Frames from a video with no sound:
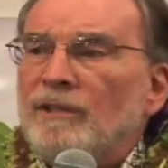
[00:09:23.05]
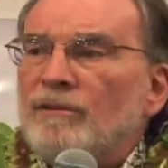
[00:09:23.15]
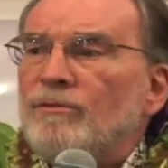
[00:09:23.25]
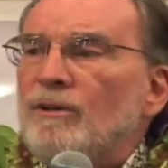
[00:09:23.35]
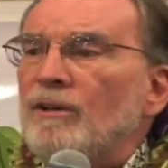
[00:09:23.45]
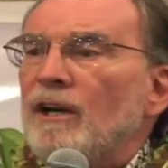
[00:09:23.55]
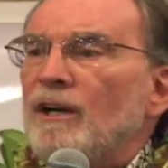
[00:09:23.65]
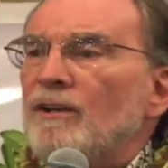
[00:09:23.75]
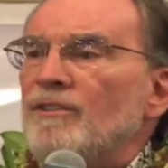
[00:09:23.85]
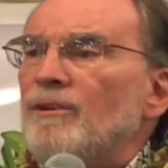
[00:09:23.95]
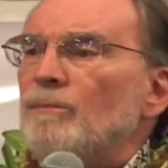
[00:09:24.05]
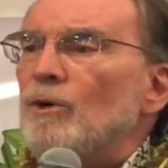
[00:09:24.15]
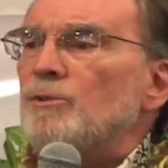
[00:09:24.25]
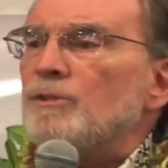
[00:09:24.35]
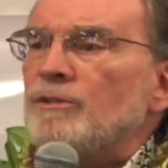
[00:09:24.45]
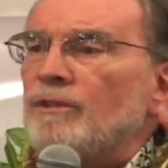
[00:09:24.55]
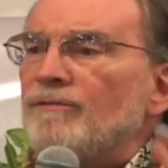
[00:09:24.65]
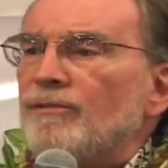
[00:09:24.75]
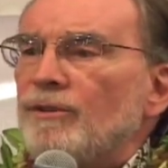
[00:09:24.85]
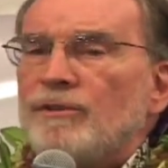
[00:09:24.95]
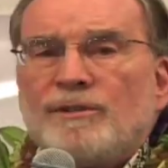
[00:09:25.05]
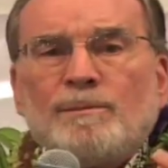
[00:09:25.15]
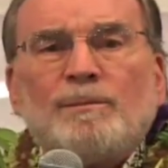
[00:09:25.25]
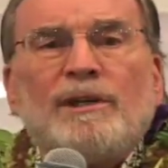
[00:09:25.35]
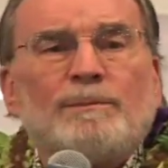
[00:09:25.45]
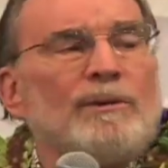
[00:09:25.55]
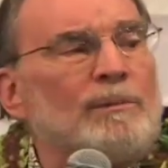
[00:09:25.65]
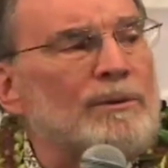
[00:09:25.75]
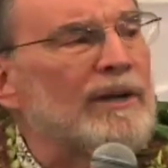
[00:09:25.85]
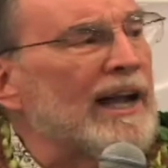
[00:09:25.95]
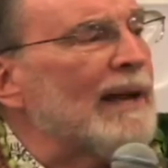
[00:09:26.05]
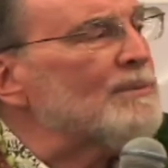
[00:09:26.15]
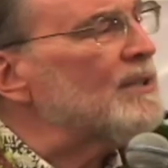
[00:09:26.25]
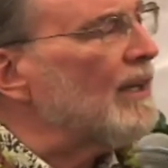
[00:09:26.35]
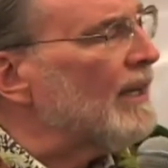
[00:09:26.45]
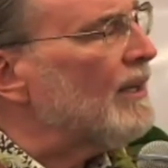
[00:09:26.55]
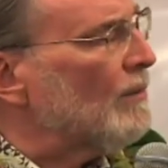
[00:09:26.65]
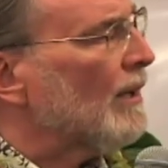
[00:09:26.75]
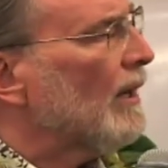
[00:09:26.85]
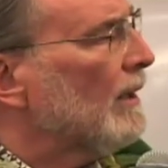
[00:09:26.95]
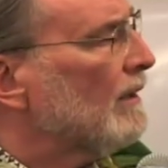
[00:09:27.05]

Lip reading: for the most diverse people perhaps anywhere